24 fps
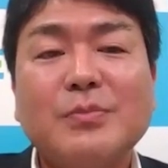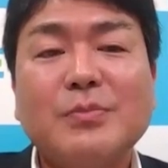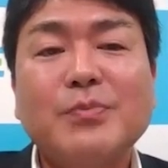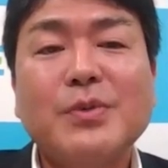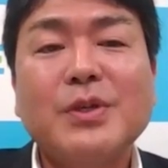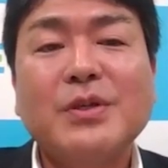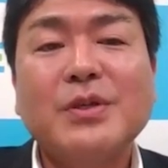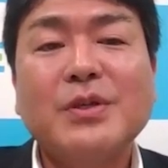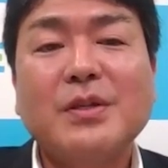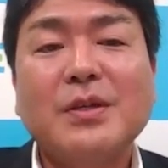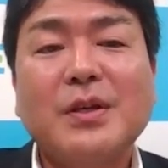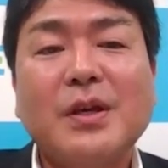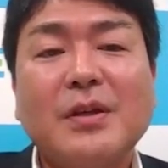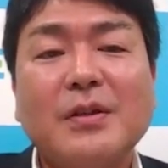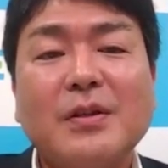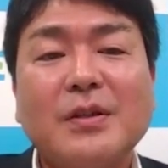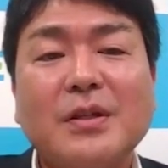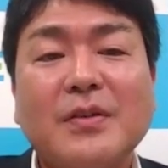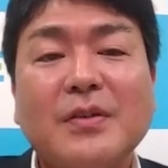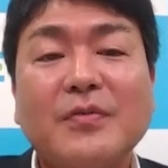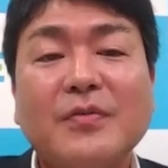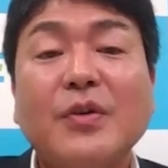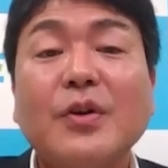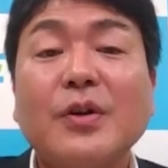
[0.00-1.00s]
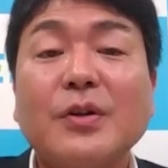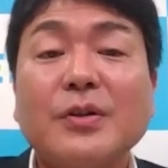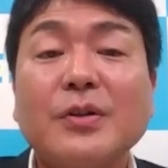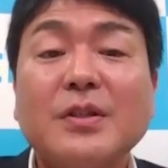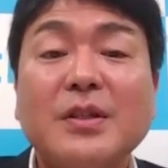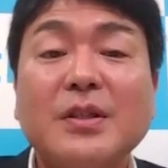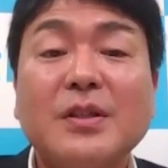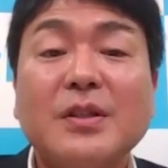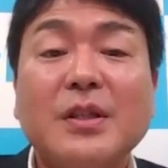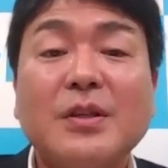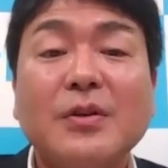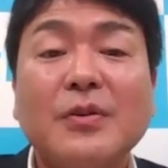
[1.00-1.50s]
mitigate
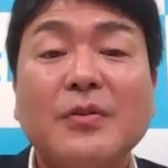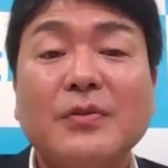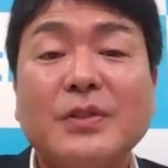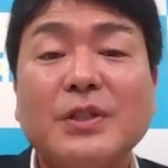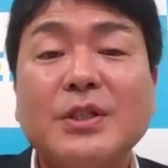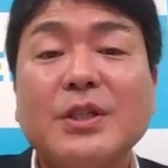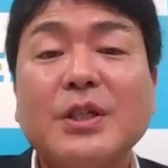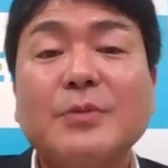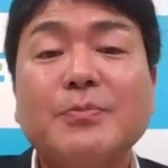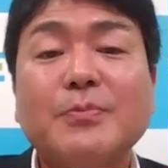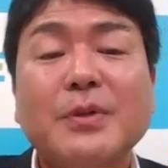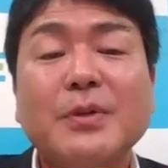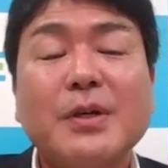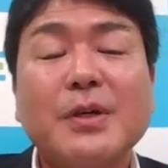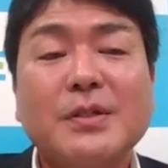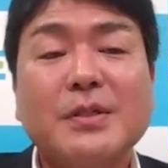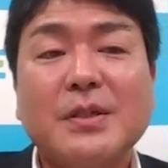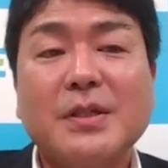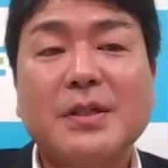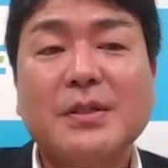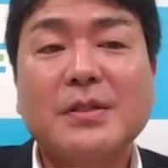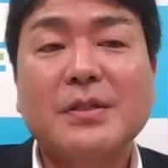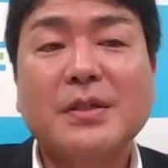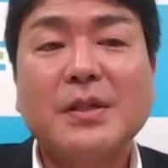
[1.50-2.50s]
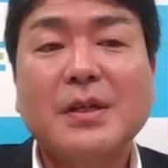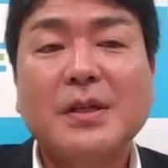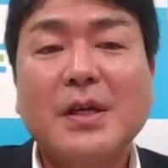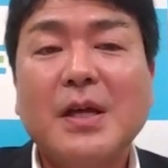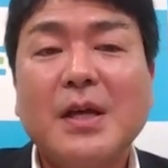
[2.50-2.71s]
volatility of share prices,